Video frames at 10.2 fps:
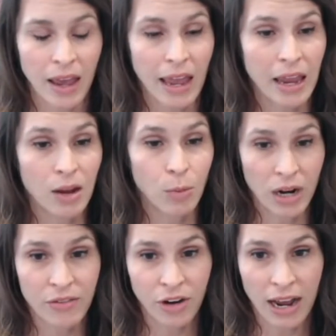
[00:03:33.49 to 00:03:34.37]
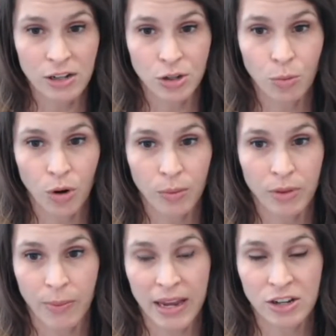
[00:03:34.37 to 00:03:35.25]
And whenever I do work
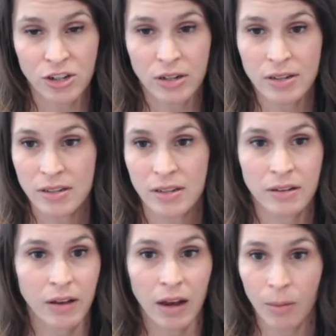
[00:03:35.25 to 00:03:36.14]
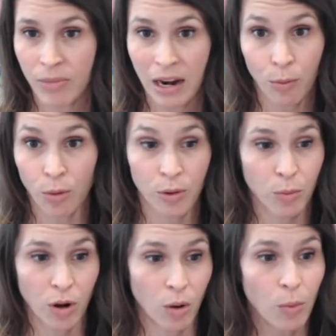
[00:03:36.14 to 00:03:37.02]
with patients that I work with
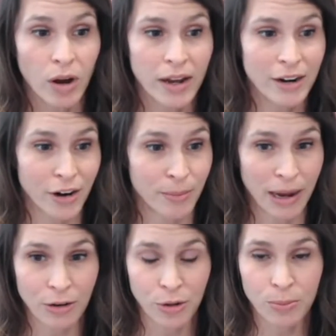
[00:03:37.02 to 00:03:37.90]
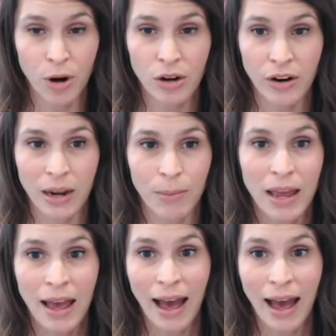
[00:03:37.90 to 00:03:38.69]
one-on-one or in my group program,